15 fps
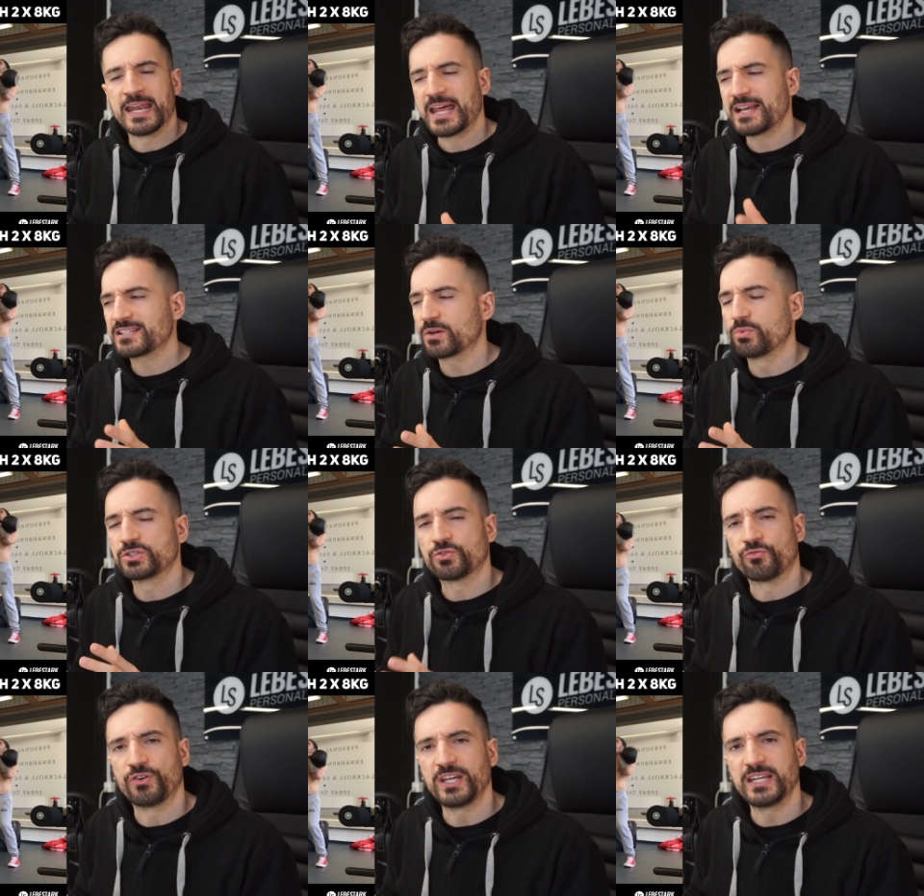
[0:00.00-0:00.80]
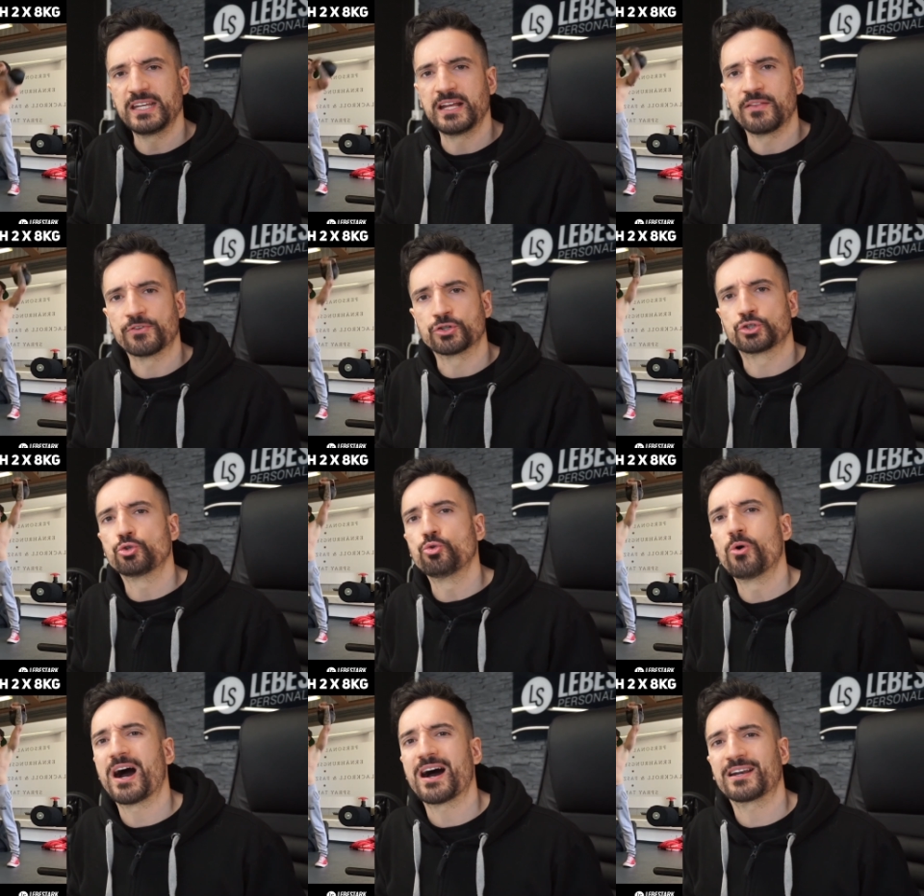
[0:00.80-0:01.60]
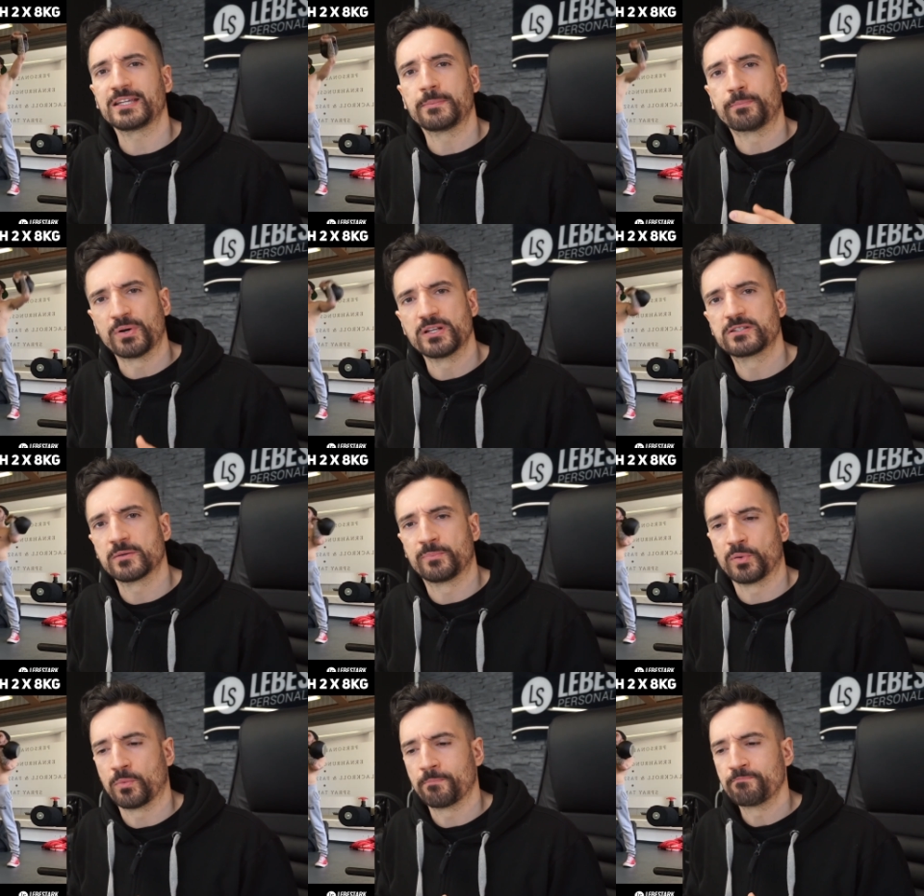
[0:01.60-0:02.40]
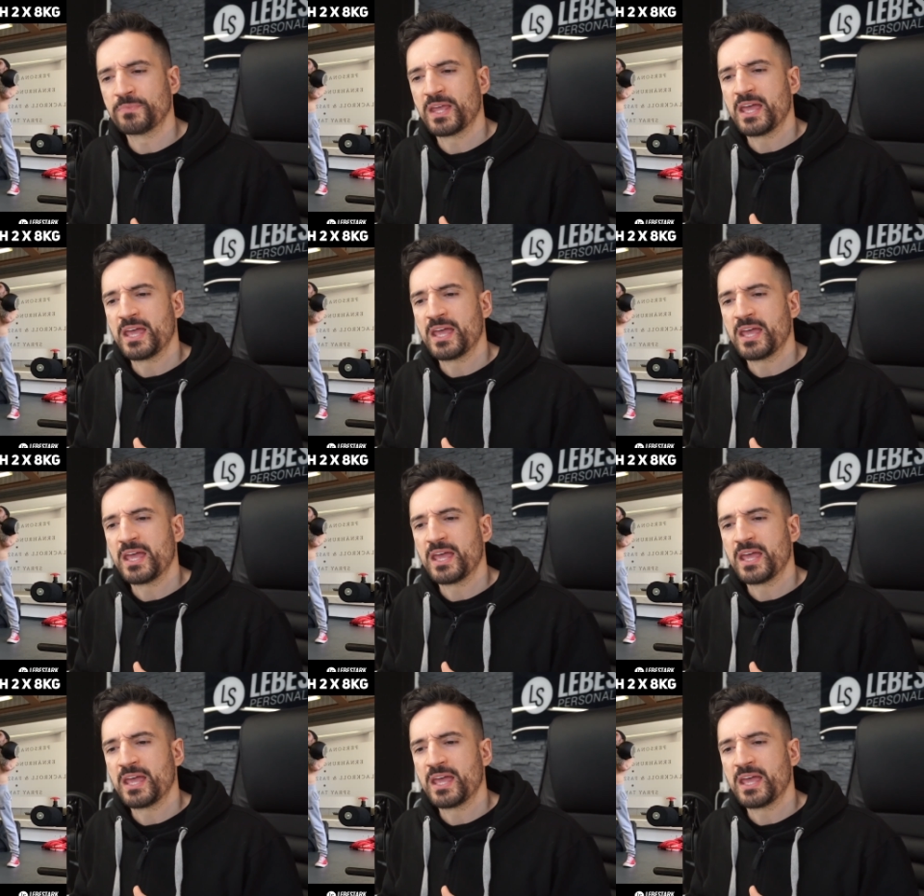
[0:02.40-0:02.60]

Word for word: And as I was reading the Shuhari principle,